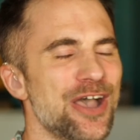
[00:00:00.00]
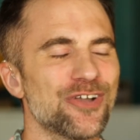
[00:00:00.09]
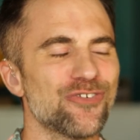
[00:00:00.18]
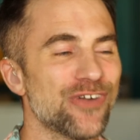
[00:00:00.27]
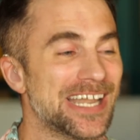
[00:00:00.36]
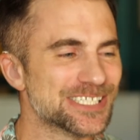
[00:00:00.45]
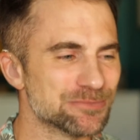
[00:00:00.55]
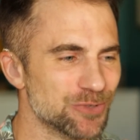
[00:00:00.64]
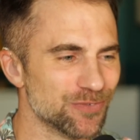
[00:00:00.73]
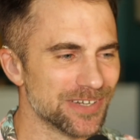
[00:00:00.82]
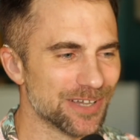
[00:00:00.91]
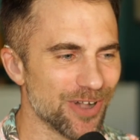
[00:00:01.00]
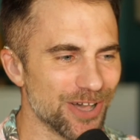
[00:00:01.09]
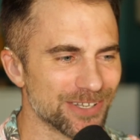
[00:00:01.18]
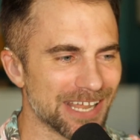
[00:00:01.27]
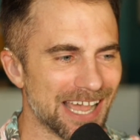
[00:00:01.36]
Greatest movie of
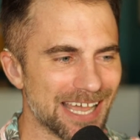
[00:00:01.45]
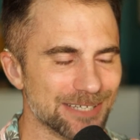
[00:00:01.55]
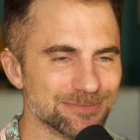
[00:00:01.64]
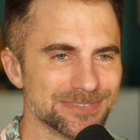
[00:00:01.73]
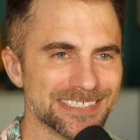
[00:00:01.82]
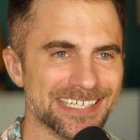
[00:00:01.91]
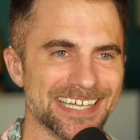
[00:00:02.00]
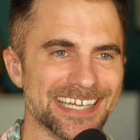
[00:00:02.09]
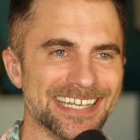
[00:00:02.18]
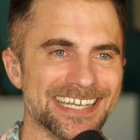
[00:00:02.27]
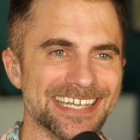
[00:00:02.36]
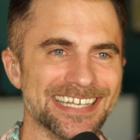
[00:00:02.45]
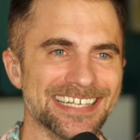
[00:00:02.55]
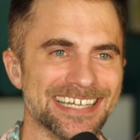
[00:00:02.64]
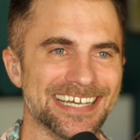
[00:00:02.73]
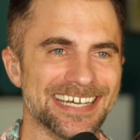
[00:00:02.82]
all times, and
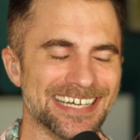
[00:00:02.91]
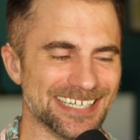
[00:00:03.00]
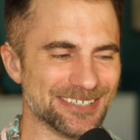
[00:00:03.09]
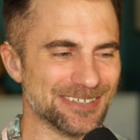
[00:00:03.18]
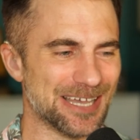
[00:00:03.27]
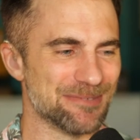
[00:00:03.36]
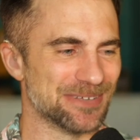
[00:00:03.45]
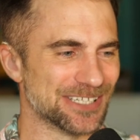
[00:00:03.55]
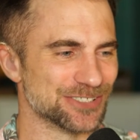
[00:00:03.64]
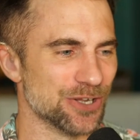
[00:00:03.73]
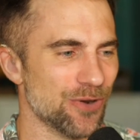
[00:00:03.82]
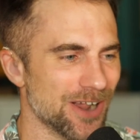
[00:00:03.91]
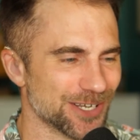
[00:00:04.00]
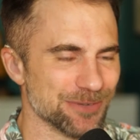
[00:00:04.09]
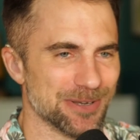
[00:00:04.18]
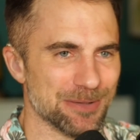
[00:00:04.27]
I mean, there's no
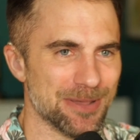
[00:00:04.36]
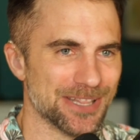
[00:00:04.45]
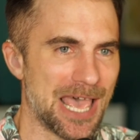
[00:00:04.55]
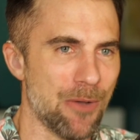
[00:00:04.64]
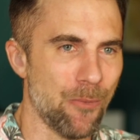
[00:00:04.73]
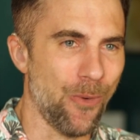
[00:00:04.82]
argument about that.